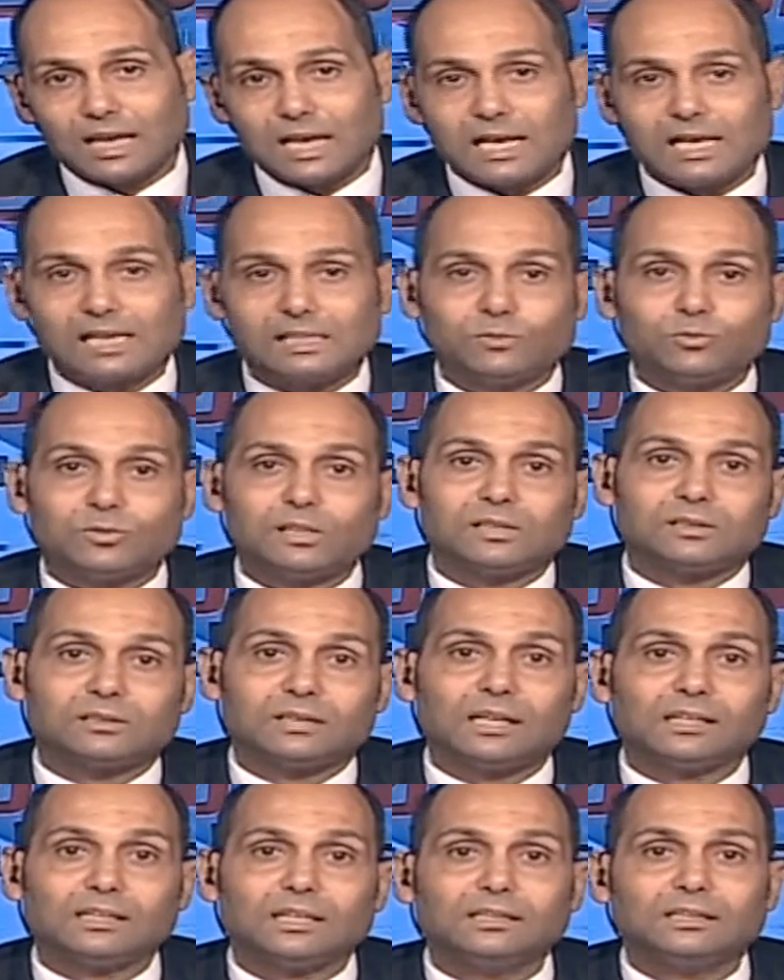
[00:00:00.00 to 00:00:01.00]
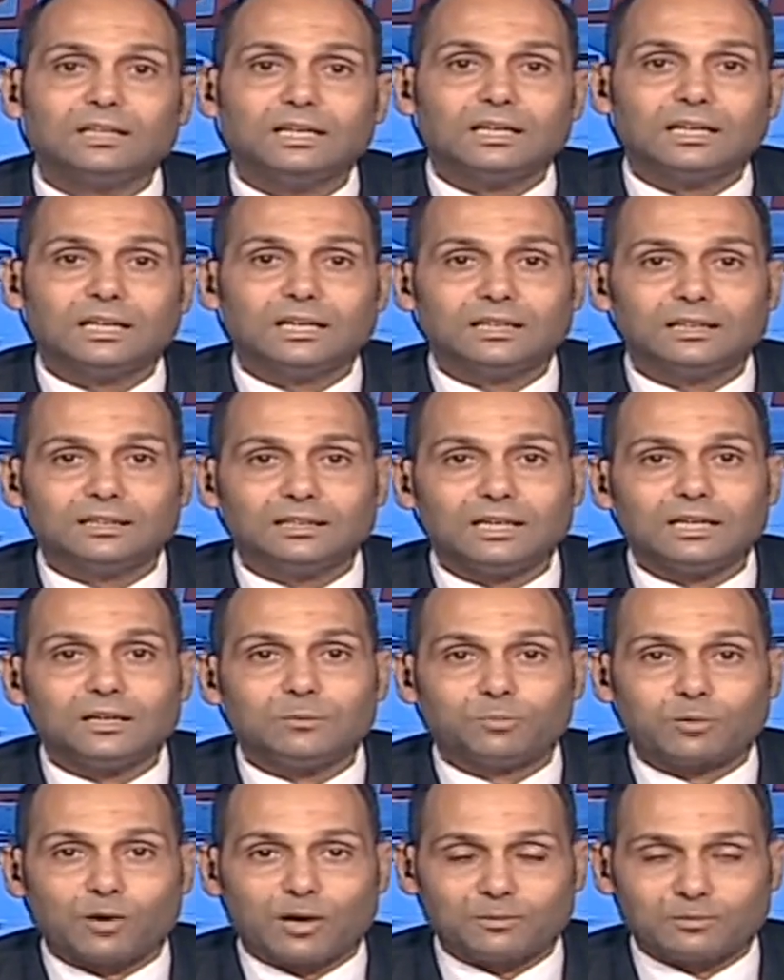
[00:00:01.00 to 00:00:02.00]
as we studied in
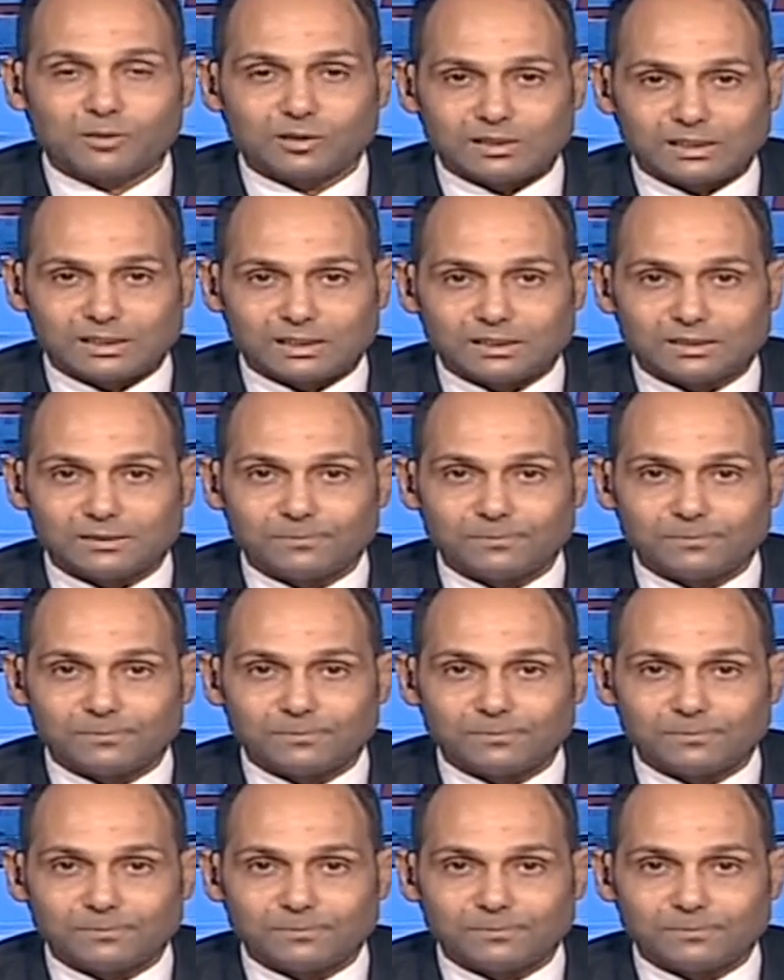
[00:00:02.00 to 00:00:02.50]
primary 6.